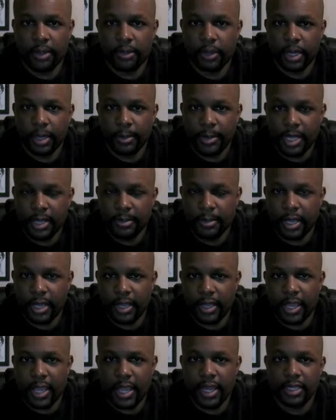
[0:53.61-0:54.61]
And what I mean
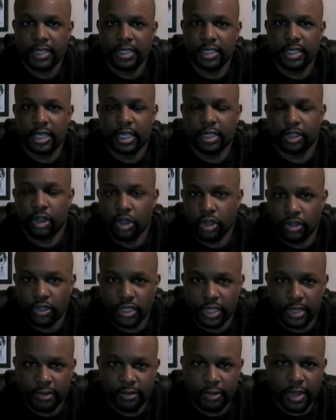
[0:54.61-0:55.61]
by that is you got the
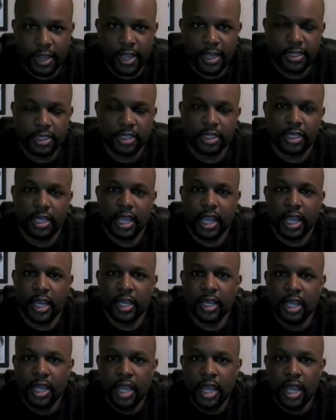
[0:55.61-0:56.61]
Jose Reyes, you
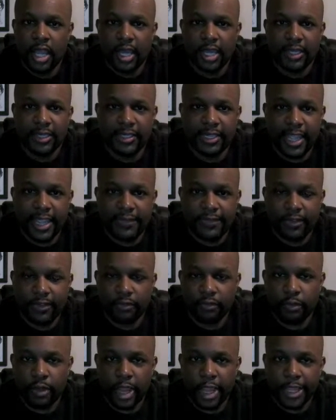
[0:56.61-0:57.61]
got uh,
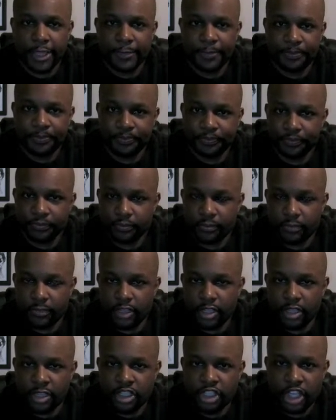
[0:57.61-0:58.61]
David Wright,
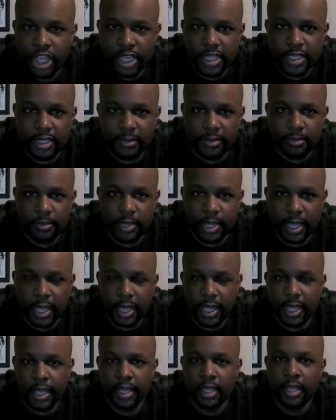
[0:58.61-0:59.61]
Jason
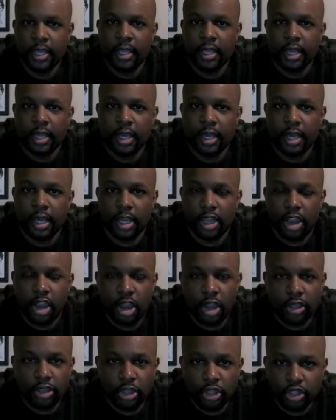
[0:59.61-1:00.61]
Bay, uh,
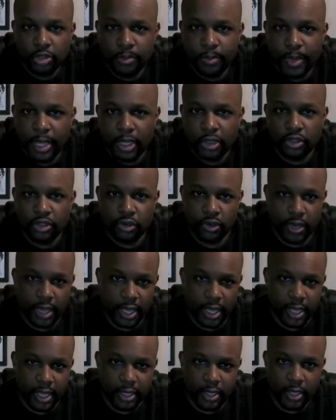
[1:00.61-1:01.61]
Carlos
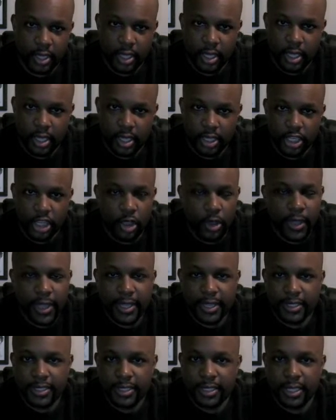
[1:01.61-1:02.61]
Beltran, uh,
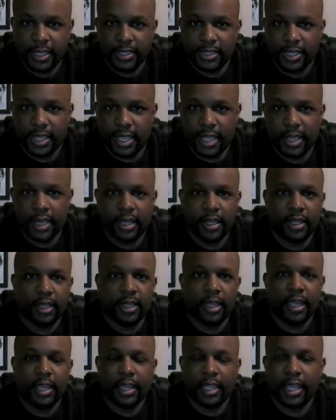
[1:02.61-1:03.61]
Johan
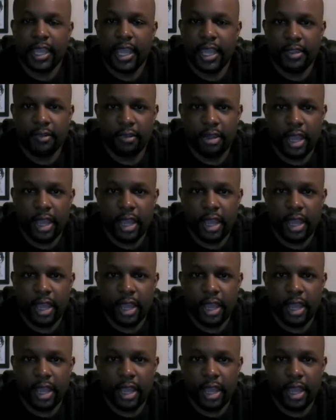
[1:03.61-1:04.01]
Santana, and K